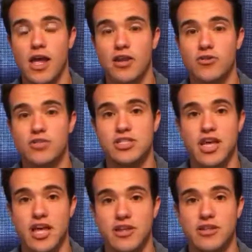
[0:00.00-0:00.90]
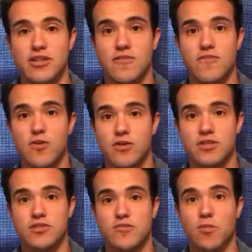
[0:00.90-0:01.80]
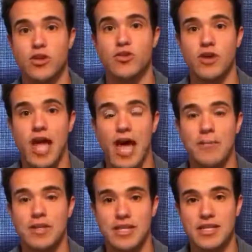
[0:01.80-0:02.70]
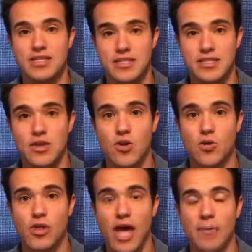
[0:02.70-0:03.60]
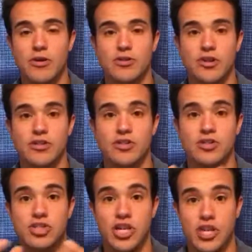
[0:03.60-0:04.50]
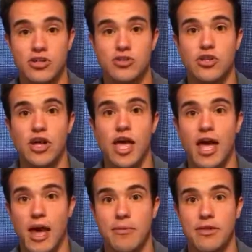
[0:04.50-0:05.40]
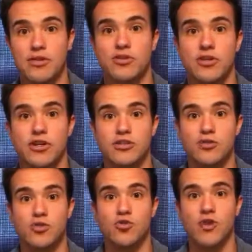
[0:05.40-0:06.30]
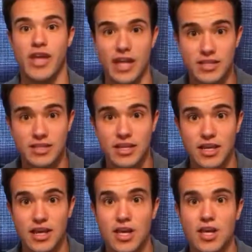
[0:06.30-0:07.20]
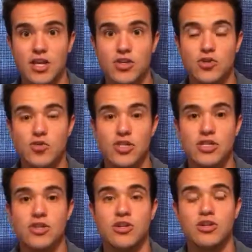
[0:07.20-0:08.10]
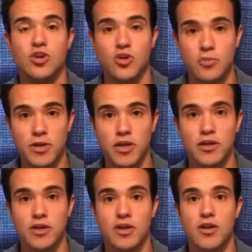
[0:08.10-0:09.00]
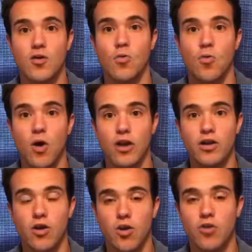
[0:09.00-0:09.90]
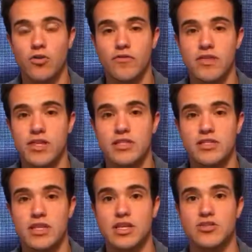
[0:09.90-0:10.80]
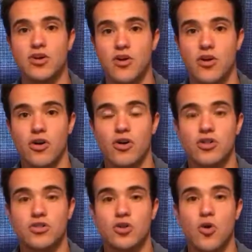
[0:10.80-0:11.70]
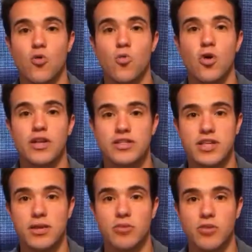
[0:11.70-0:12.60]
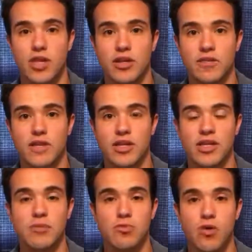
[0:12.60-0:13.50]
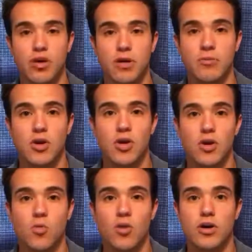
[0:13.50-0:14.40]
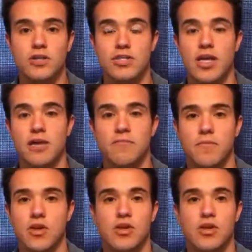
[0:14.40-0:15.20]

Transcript: and understand the focus of what your habit is, or the habit you're trying to change, or the habit that you're trying to create, you need to determine what all of these things are. So, one example that he brought up was that,